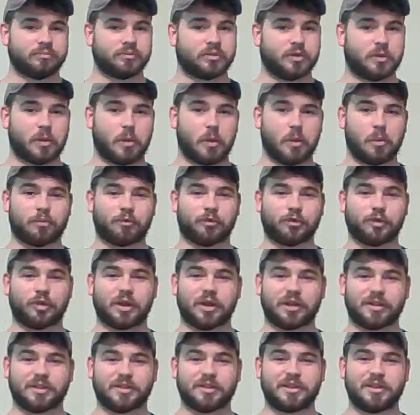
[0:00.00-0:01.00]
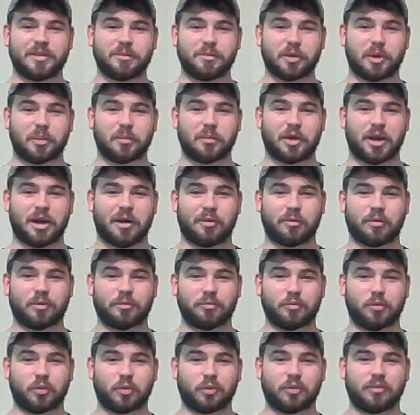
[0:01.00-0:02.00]
you know, hopefully I can keep coming out with
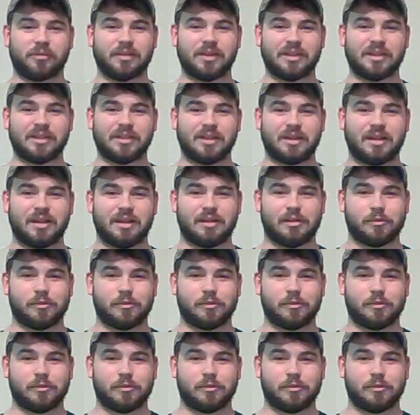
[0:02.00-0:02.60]
more of it.